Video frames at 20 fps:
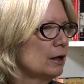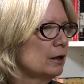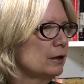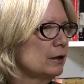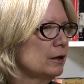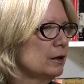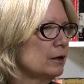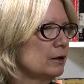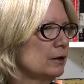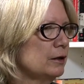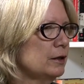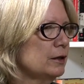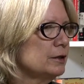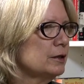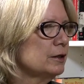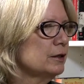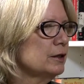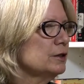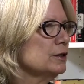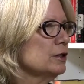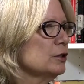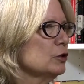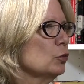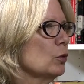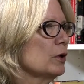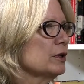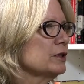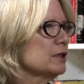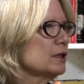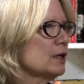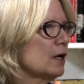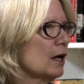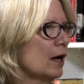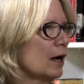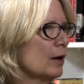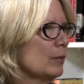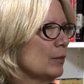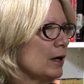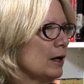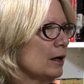this is what's
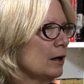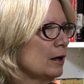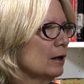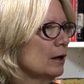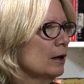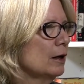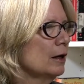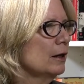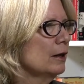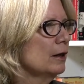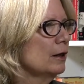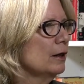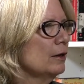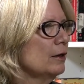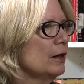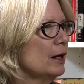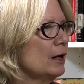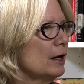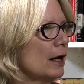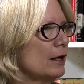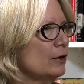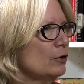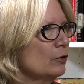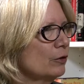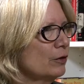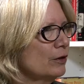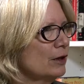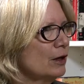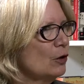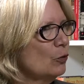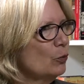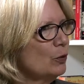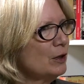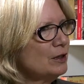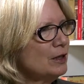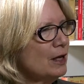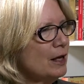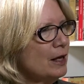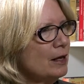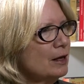coming, then I don't think we
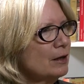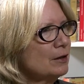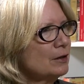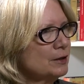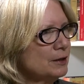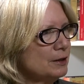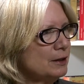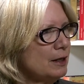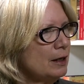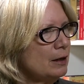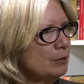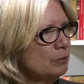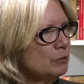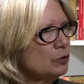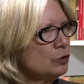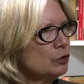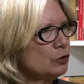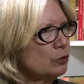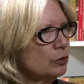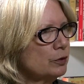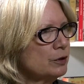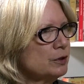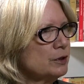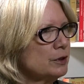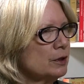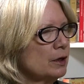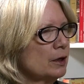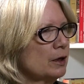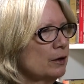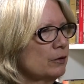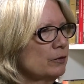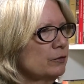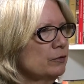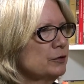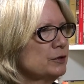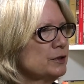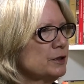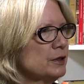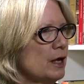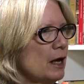take the same sorts of
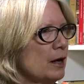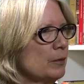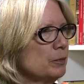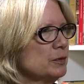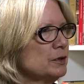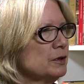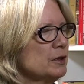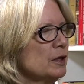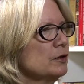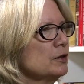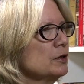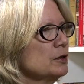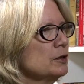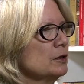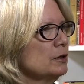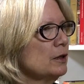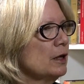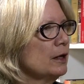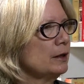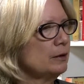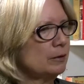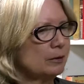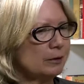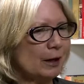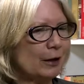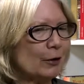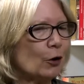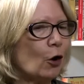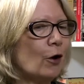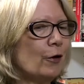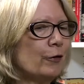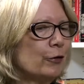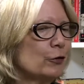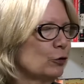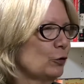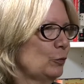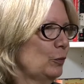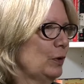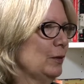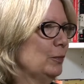steps that all the
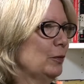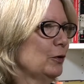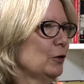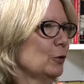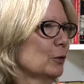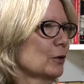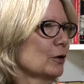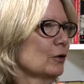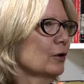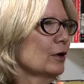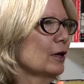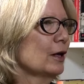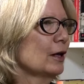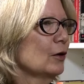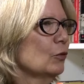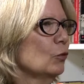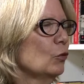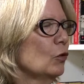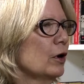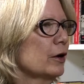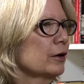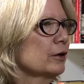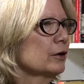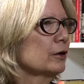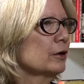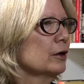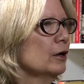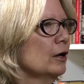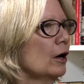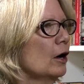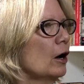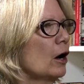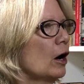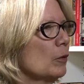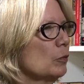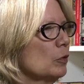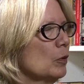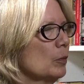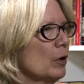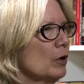good people who are looking at water
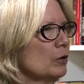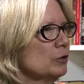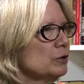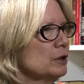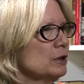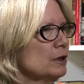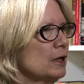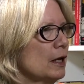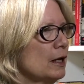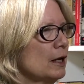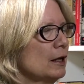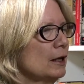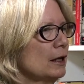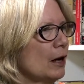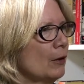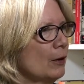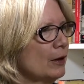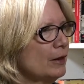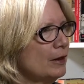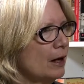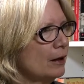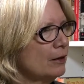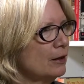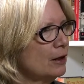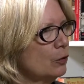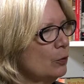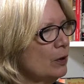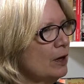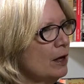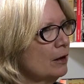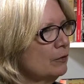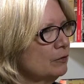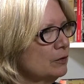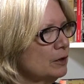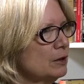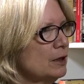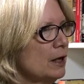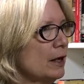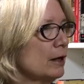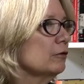are proposing taking now. I think we have to
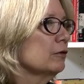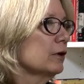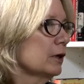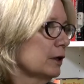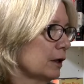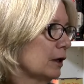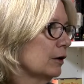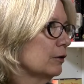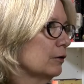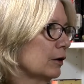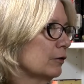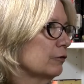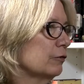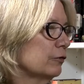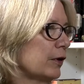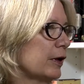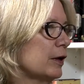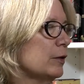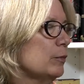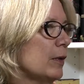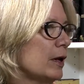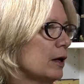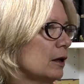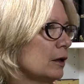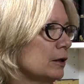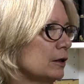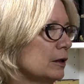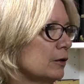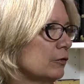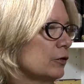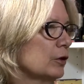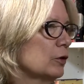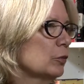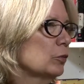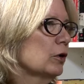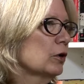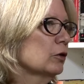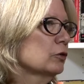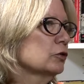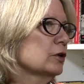take really a fundamentally different
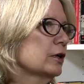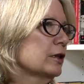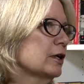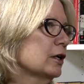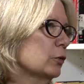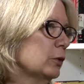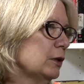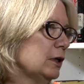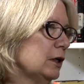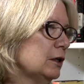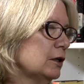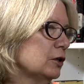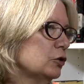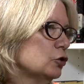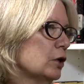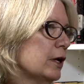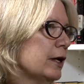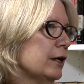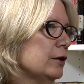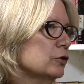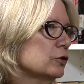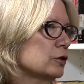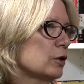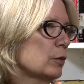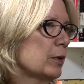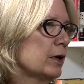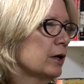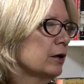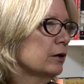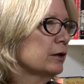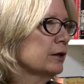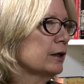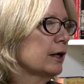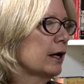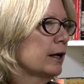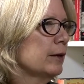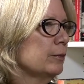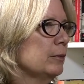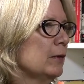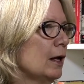approach. I think we need to change the
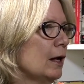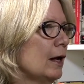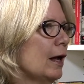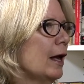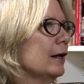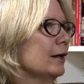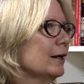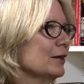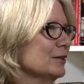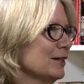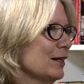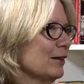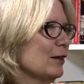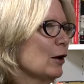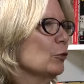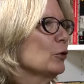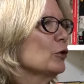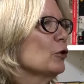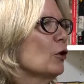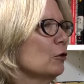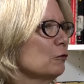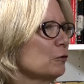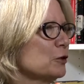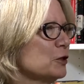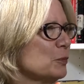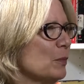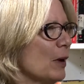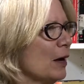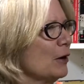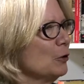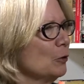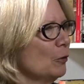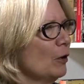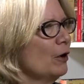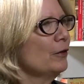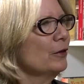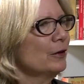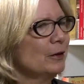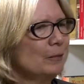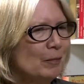paradigm. And I say that with all respect to
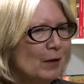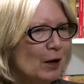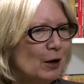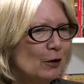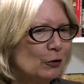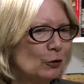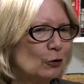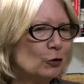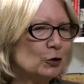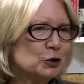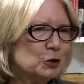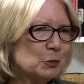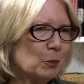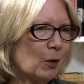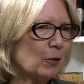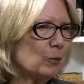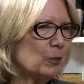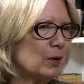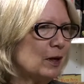all the good, smart